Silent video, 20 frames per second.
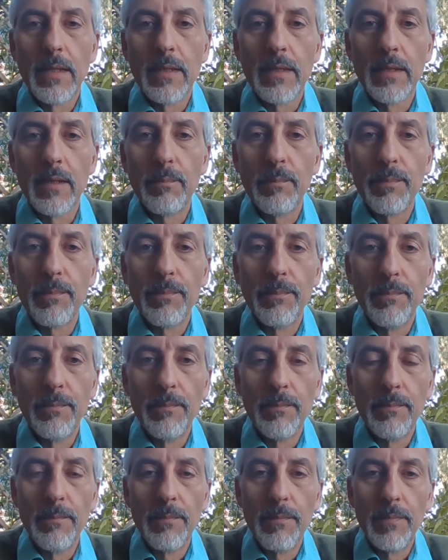the
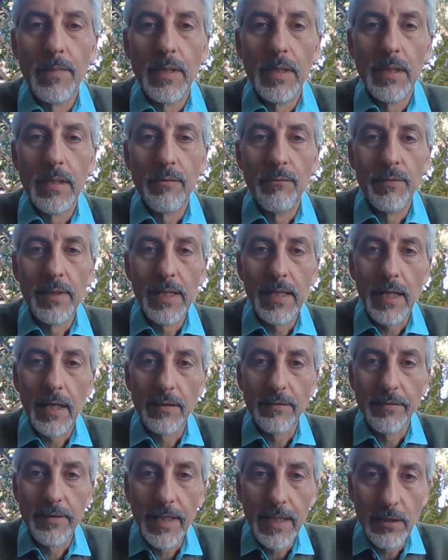
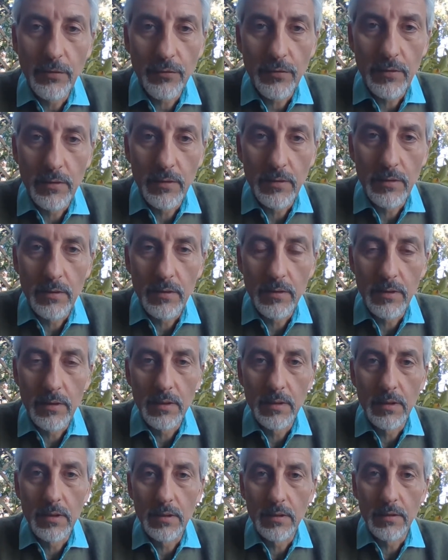realization,
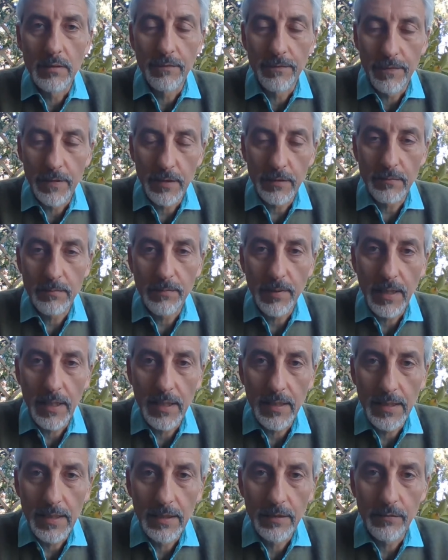the first
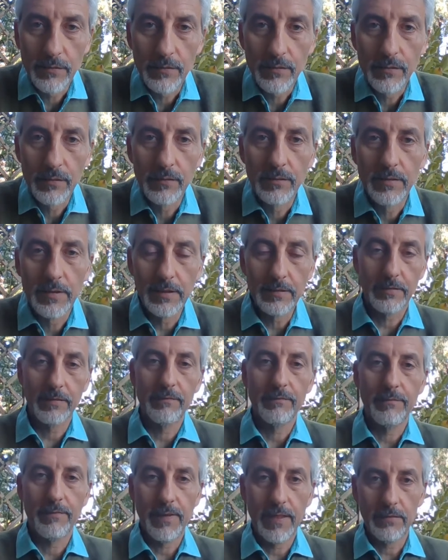part, is to
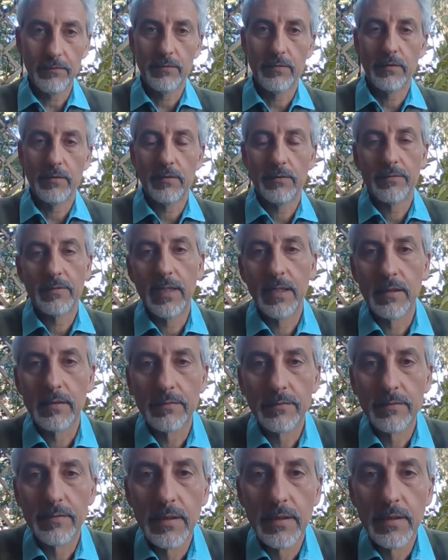disinvest yourself